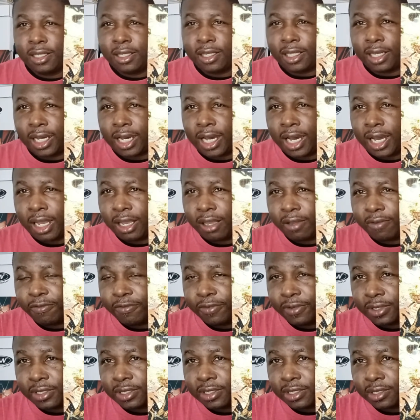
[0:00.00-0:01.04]
The Iron
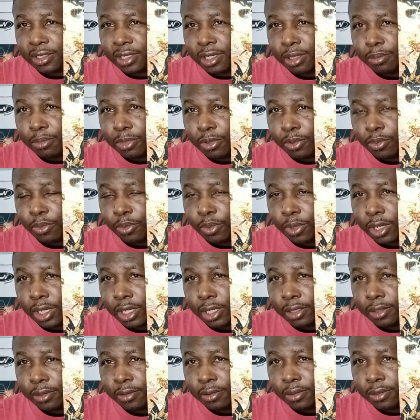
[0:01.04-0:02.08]
Fist number
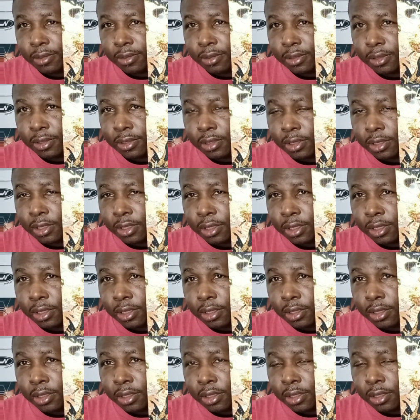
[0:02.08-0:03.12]
1.
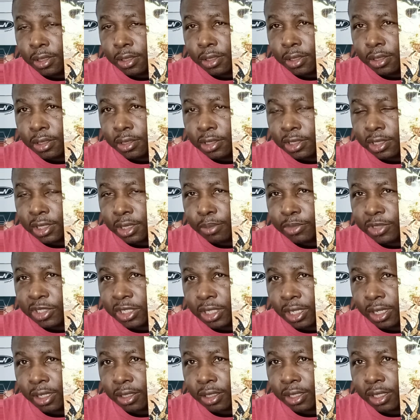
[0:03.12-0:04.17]
Jim
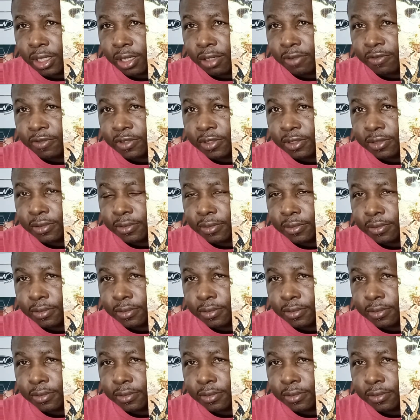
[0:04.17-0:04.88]
Chung cover.